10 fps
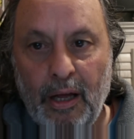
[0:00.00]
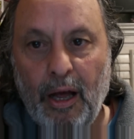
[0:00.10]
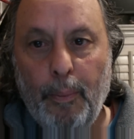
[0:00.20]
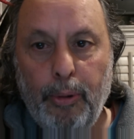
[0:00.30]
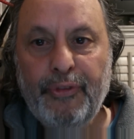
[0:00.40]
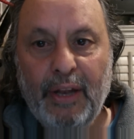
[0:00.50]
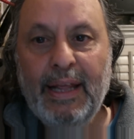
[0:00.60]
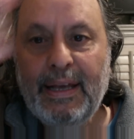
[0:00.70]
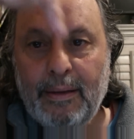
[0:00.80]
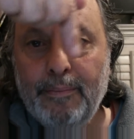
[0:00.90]
I'll put the
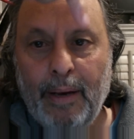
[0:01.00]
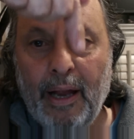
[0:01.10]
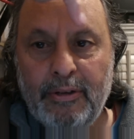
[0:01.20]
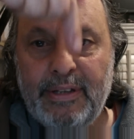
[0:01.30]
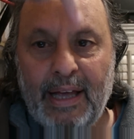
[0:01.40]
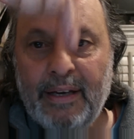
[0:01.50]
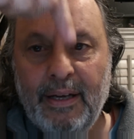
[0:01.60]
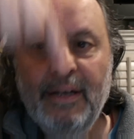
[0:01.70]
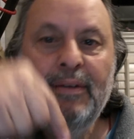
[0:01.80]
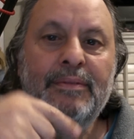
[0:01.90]
link below down
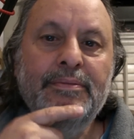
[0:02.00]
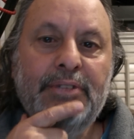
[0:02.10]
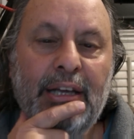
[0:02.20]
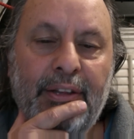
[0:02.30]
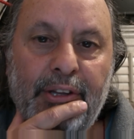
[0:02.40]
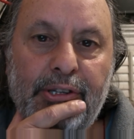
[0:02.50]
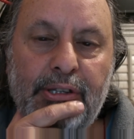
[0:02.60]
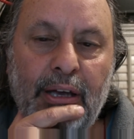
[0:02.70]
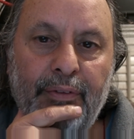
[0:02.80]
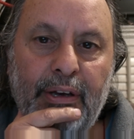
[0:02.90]
in this
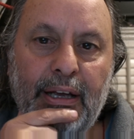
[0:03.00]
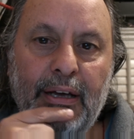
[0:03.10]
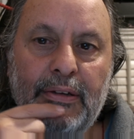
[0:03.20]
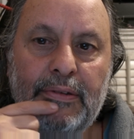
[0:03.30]
video.